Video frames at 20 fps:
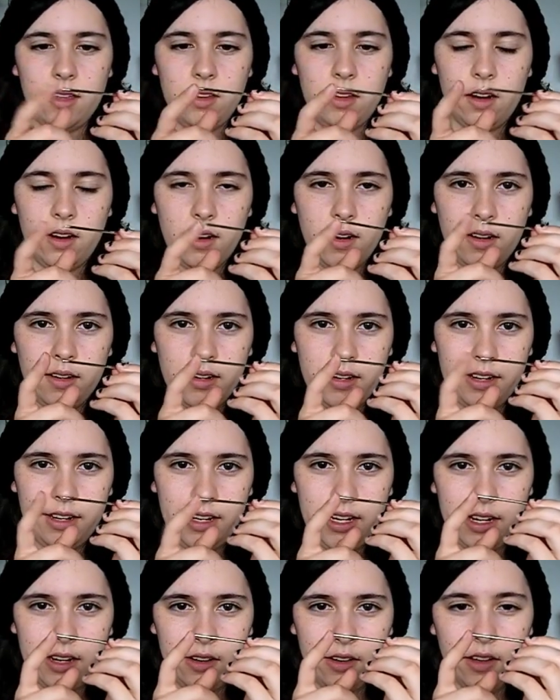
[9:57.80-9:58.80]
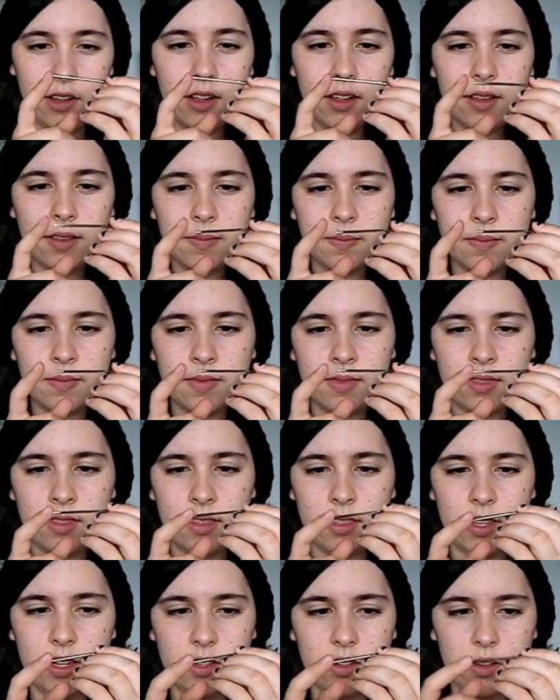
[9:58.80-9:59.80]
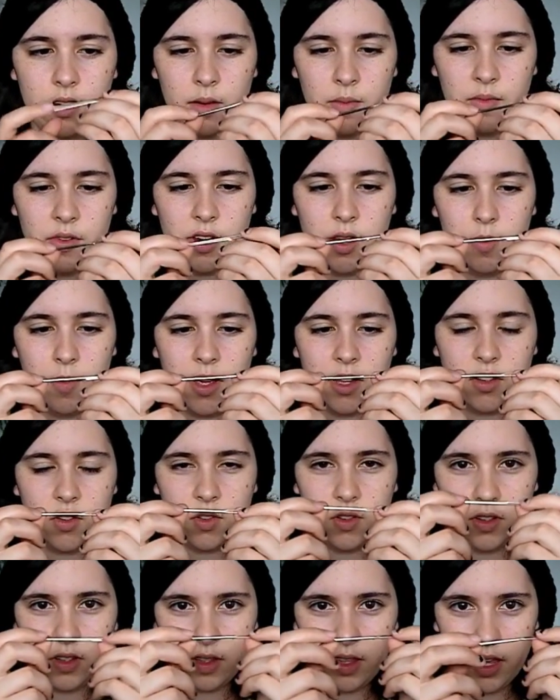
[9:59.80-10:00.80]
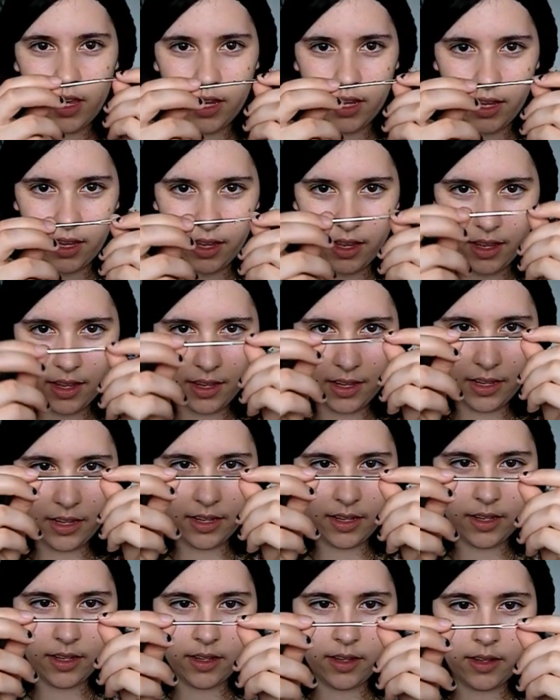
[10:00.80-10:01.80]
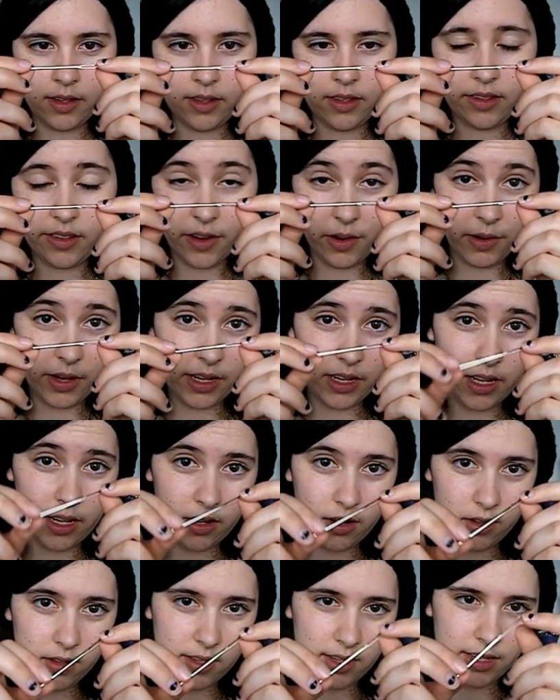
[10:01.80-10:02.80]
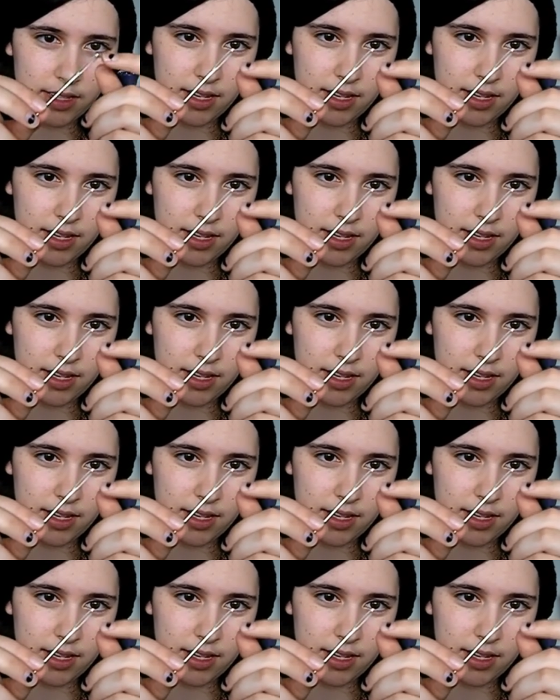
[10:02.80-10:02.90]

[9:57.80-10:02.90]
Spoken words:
yarn needle. These are pretty much just like sewing needles,